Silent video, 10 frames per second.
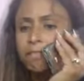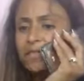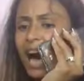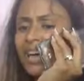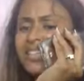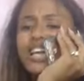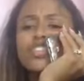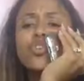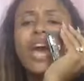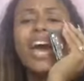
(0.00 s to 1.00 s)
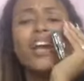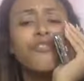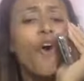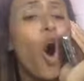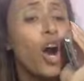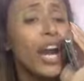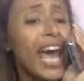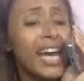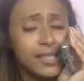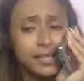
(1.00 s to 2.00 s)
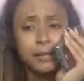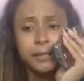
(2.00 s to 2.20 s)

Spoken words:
God said, you can't afford it.